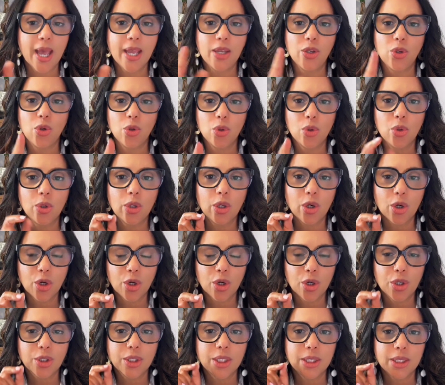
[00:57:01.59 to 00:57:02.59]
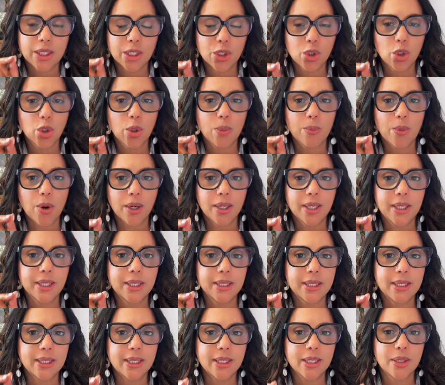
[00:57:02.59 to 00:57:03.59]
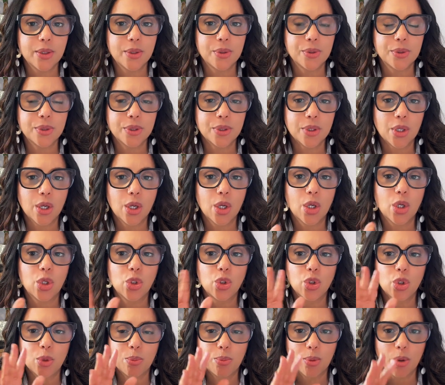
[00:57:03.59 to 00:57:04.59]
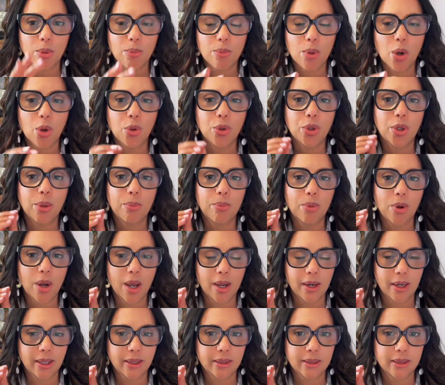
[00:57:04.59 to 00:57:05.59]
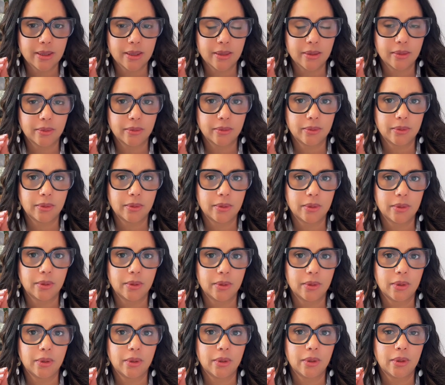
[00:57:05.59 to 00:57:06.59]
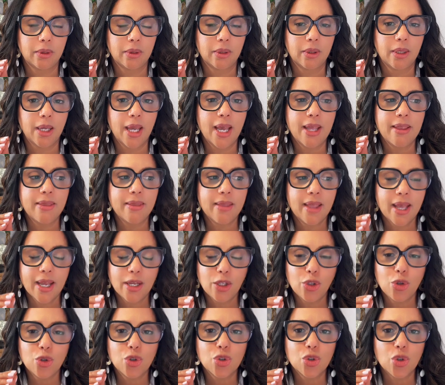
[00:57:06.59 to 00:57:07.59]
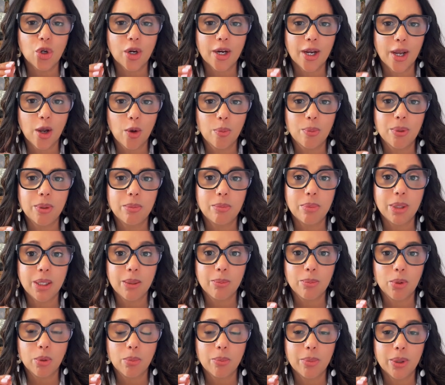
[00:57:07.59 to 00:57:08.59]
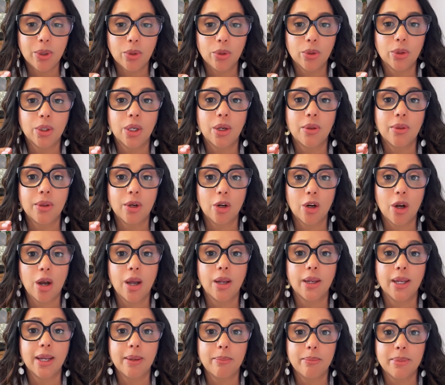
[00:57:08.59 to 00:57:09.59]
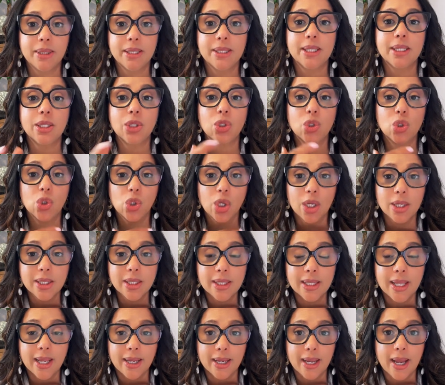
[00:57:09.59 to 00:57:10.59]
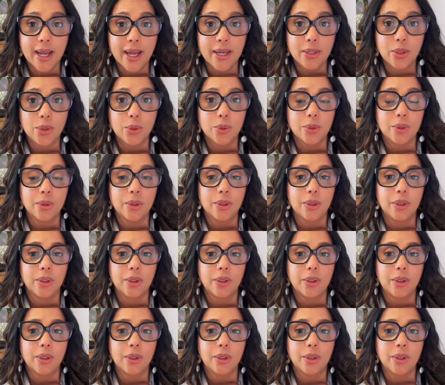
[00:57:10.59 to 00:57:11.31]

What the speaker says: And you learn the digital marketing skills to promote your product. And then you start helping people build their online business just like I do.